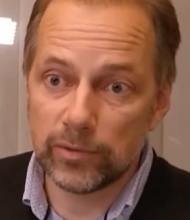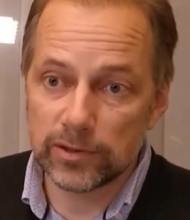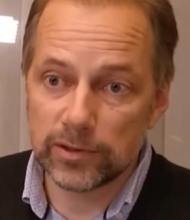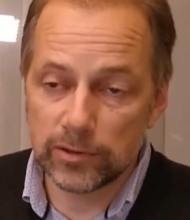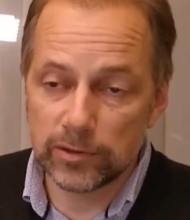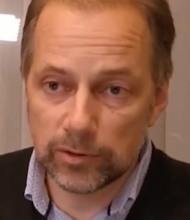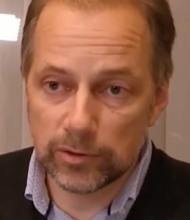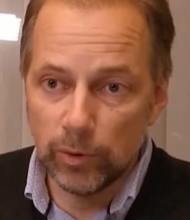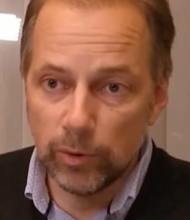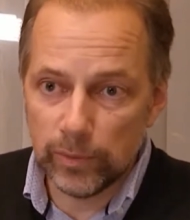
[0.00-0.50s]
It's
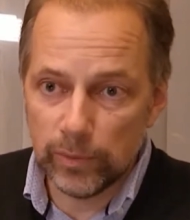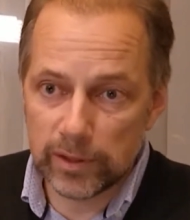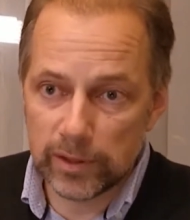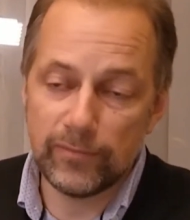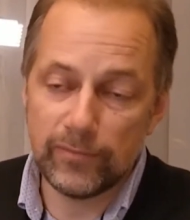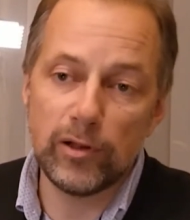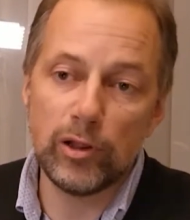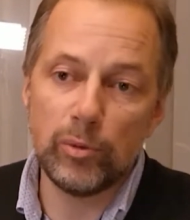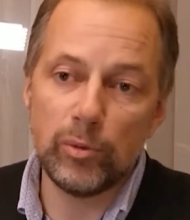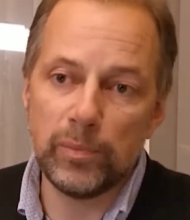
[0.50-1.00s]
not only
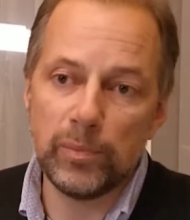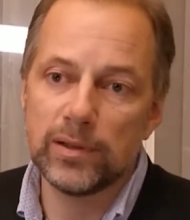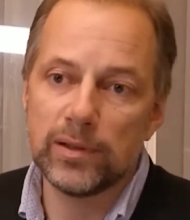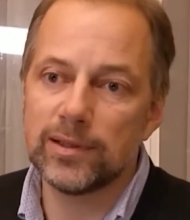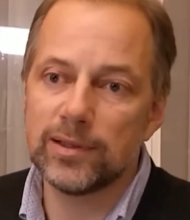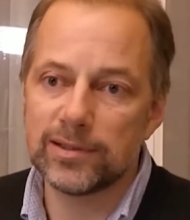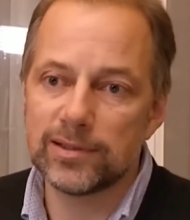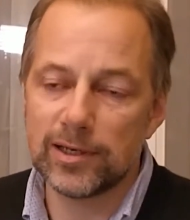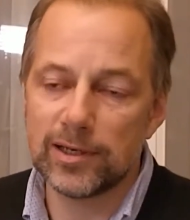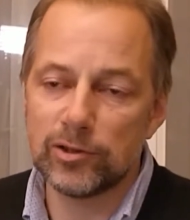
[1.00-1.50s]
development,
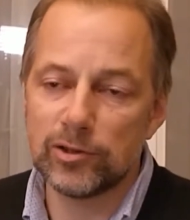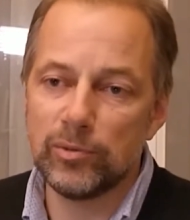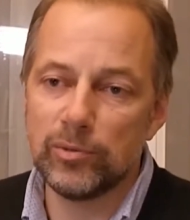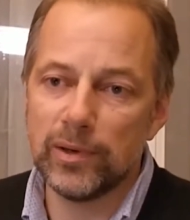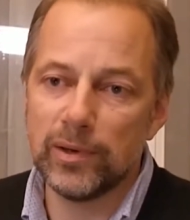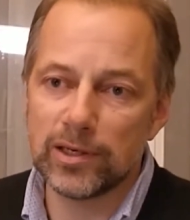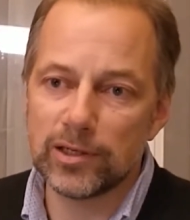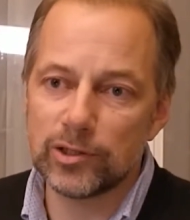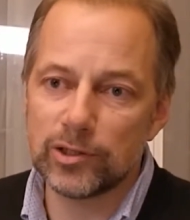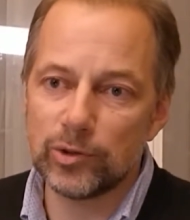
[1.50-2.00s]
it's actually
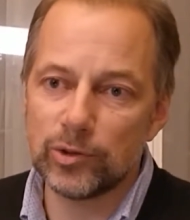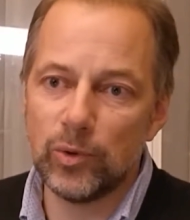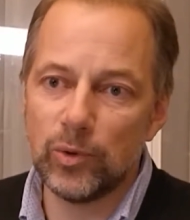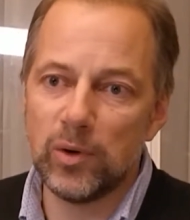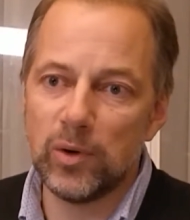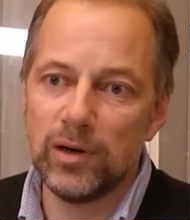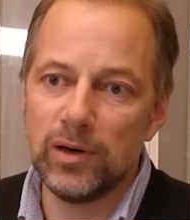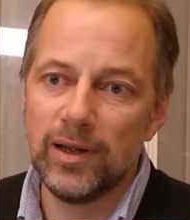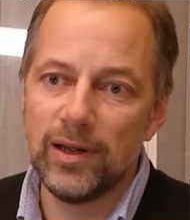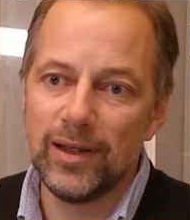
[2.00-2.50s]
making
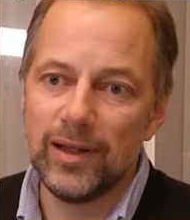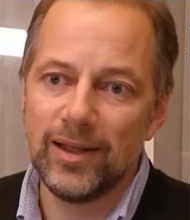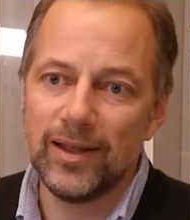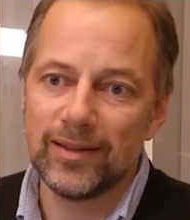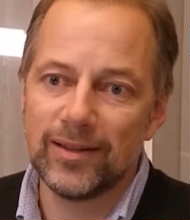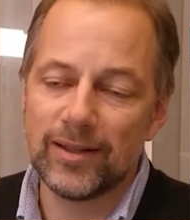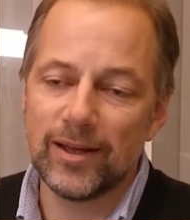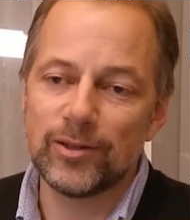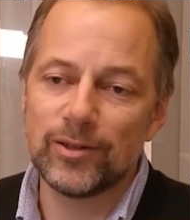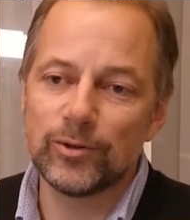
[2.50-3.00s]
sure
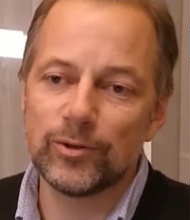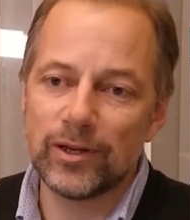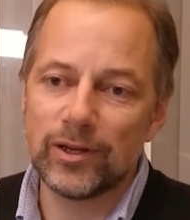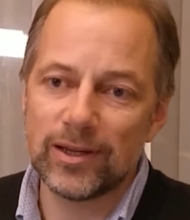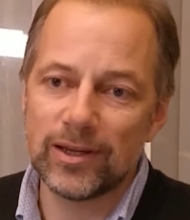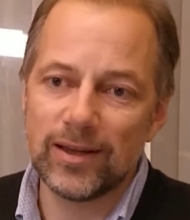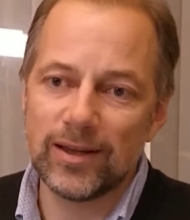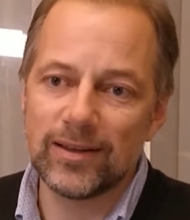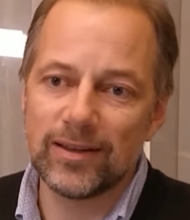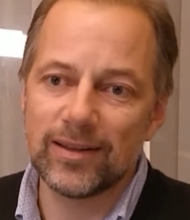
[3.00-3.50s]
that you're
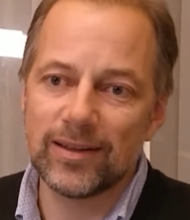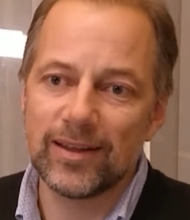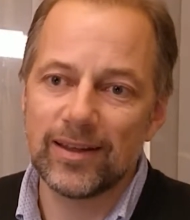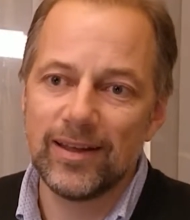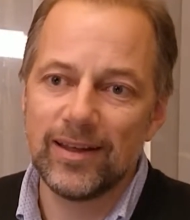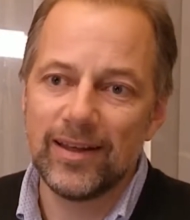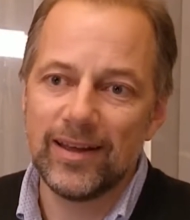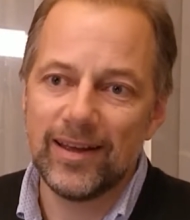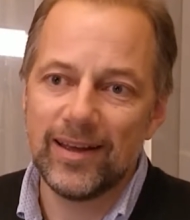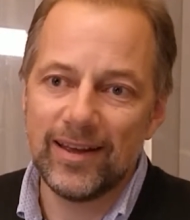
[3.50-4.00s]
taking,
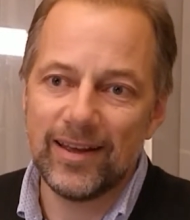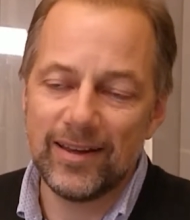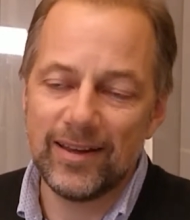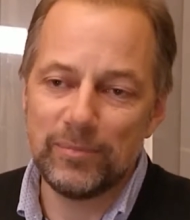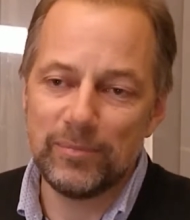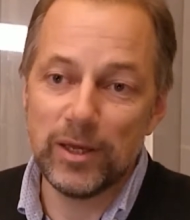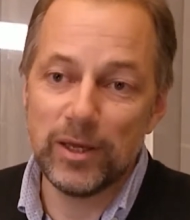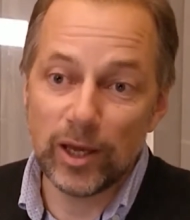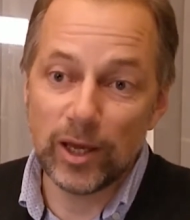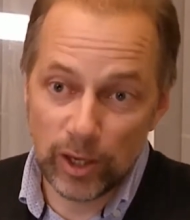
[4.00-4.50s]

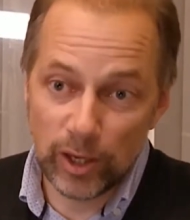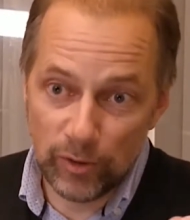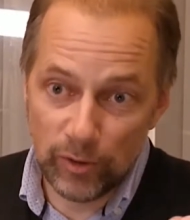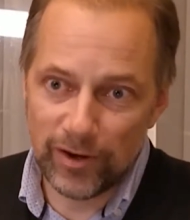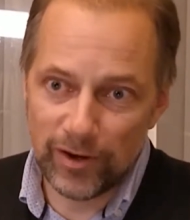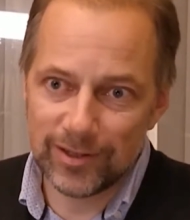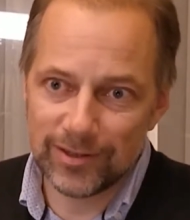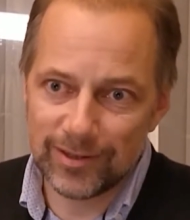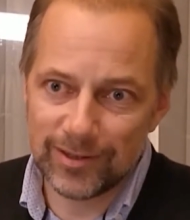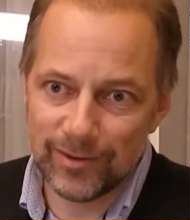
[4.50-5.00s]
being
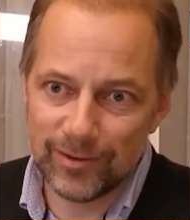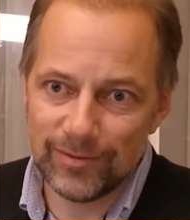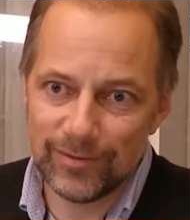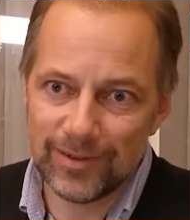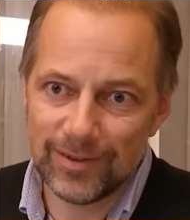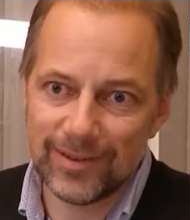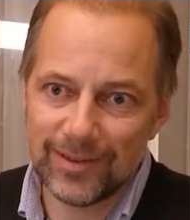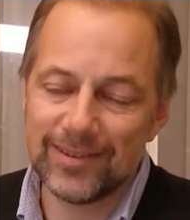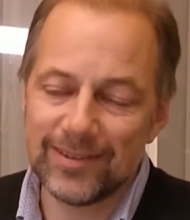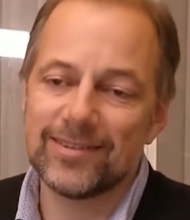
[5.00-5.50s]
innovative,
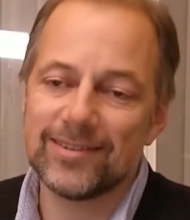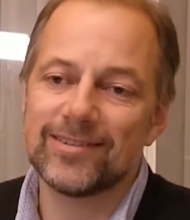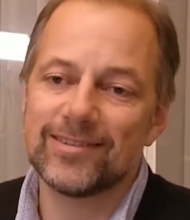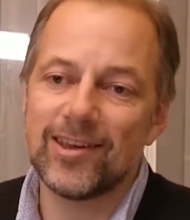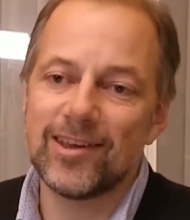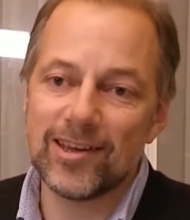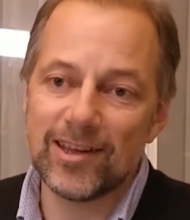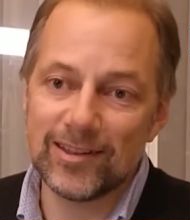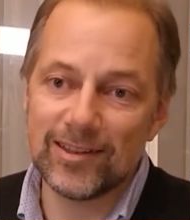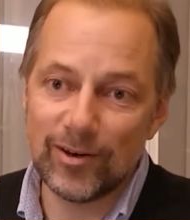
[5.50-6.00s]

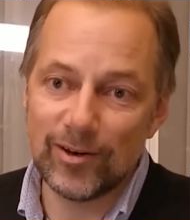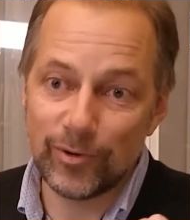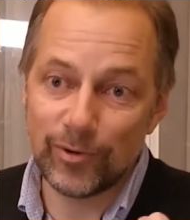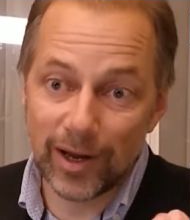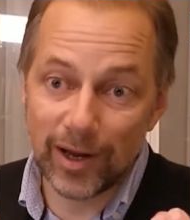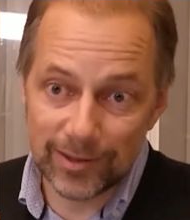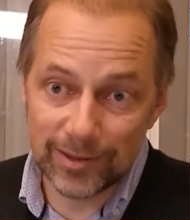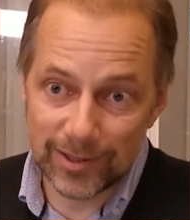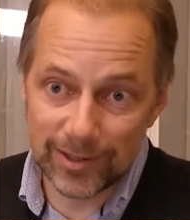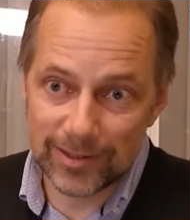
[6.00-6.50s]
taking the
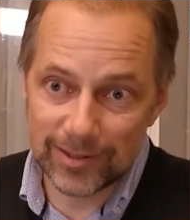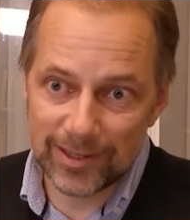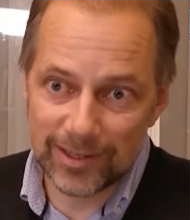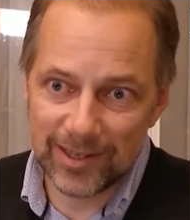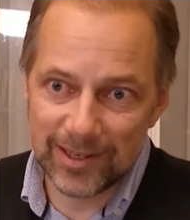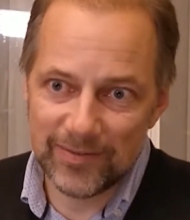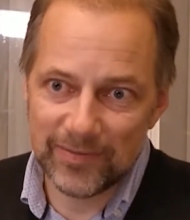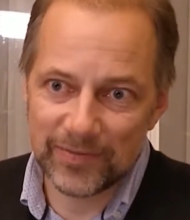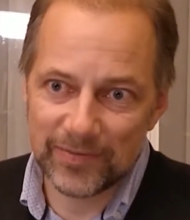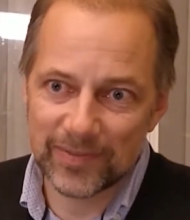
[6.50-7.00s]
right ID,